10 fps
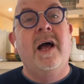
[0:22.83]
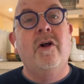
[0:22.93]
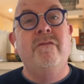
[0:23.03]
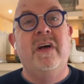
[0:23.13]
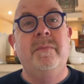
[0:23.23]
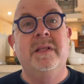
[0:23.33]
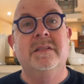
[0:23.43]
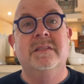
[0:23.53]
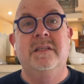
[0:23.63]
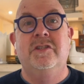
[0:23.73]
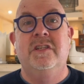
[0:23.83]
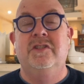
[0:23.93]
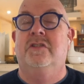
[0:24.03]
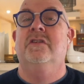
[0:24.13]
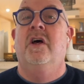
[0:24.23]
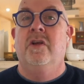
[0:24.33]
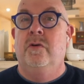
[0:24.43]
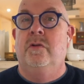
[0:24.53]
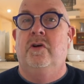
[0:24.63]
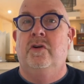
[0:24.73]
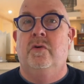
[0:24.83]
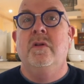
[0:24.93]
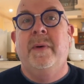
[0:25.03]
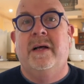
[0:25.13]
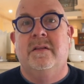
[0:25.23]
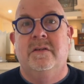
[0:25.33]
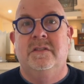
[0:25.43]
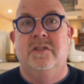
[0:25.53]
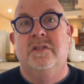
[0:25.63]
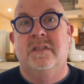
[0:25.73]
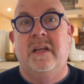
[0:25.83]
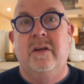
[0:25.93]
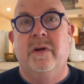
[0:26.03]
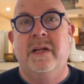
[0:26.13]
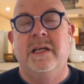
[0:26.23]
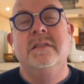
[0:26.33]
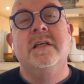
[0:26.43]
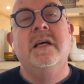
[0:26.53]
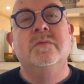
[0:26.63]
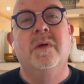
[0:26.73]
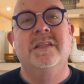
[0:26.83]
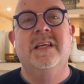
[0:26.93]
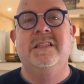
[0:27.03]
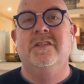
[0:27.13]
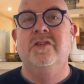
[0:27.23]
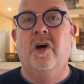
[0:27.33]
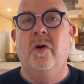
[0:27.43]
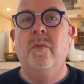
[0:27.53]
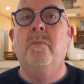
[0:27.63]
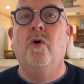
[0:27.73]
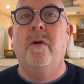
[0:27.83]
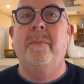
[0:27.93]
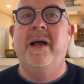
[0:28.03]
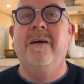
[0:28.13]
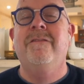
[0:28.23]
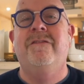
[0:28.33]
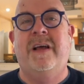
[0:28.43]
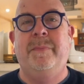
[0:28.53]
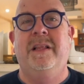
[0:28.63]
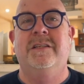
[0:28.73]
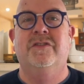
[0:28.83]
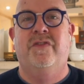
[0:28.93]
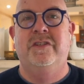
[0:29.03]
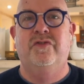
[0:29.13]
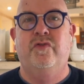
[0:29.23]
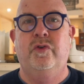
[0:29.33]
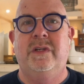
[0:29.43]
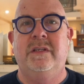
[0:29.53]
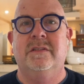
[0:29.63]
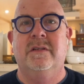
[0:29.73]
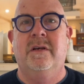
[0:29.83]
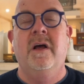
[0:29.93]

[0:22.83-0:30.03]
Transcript: And on Fabulously Delicious, you'll learn all about those dishes and ingredients, as well as get to know more about fabulous French foodies.